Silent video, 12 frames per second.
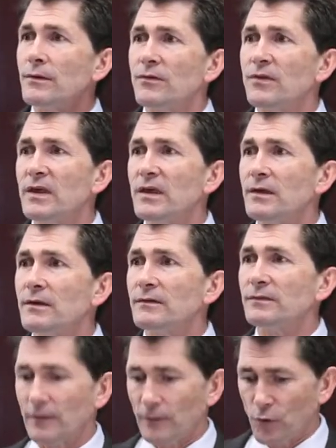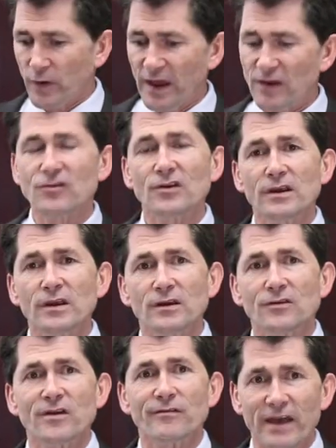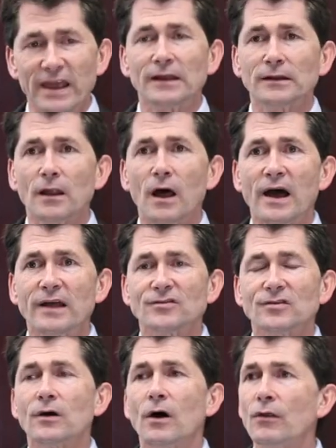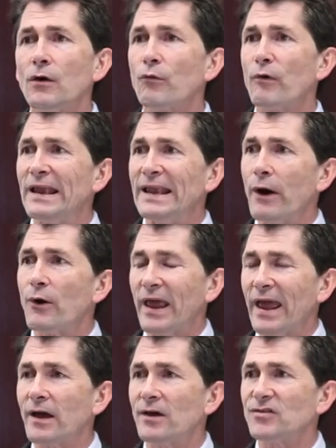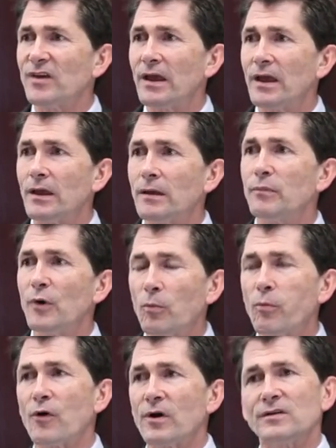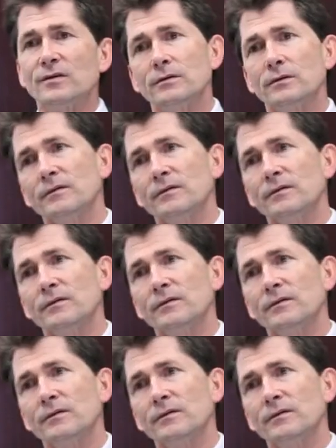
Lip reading: The location is a vacant lot, although right now it has a billboard,